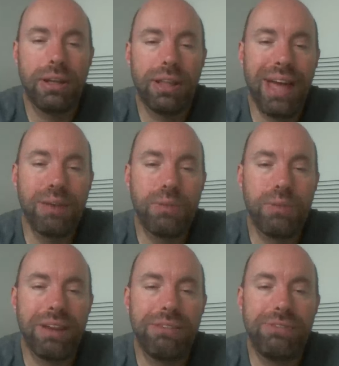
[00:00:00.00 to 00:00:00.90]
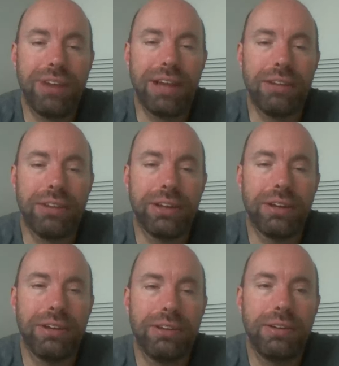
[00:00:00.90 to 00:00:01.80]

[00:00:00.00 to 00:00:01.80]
that WAV file there